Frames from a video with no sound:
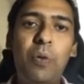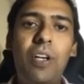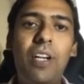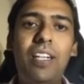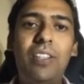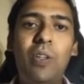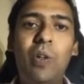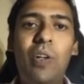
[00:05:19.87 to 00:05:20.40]

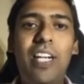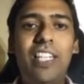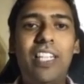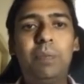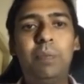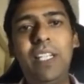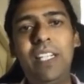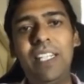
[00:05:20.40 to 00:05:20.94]
product or
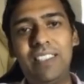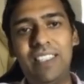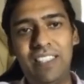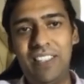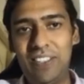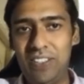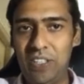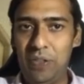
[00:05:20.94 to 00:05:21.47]

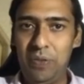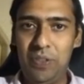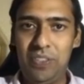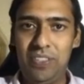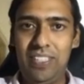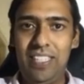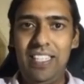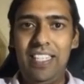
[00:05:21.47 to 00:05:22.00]
experiencing the
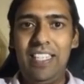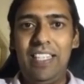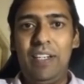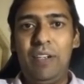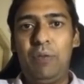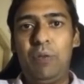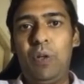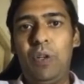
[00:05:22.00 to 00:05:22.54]
service.
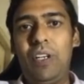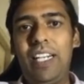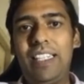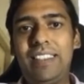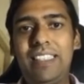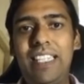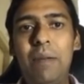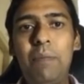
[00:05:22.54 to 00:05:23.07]
For an
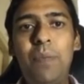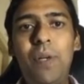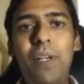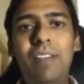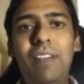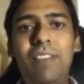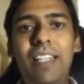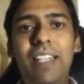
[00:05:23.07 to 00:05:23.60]

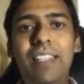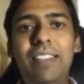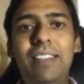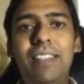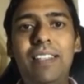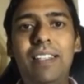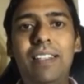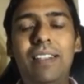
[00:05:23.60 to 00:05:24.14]
example,
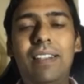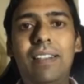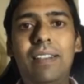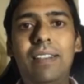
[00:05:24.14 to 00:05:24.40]
very